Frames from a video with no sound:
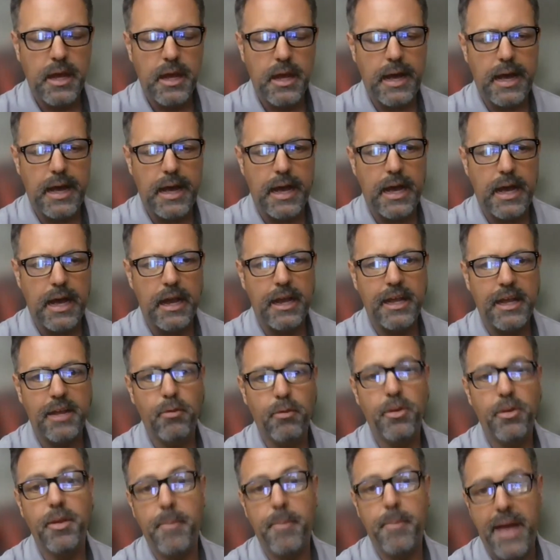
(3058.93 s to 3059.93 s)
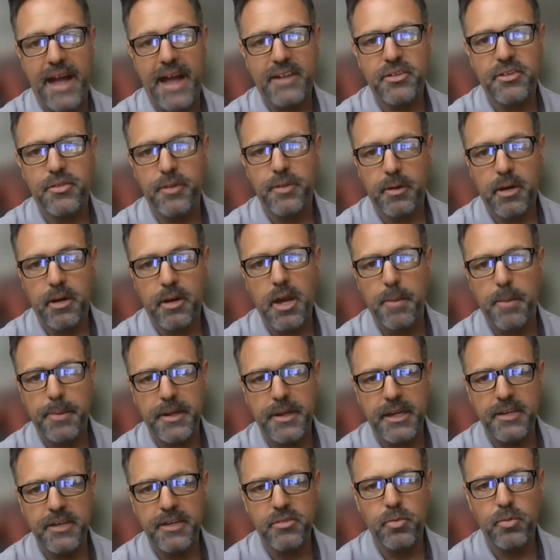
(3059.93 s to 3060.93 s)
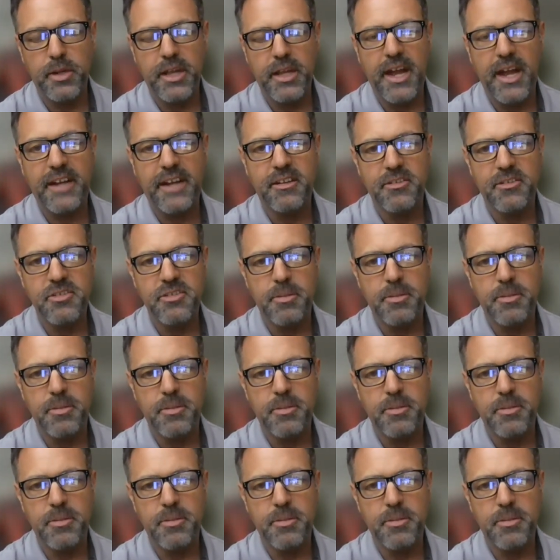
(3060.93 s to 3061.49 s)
with a match from companies. We'd like to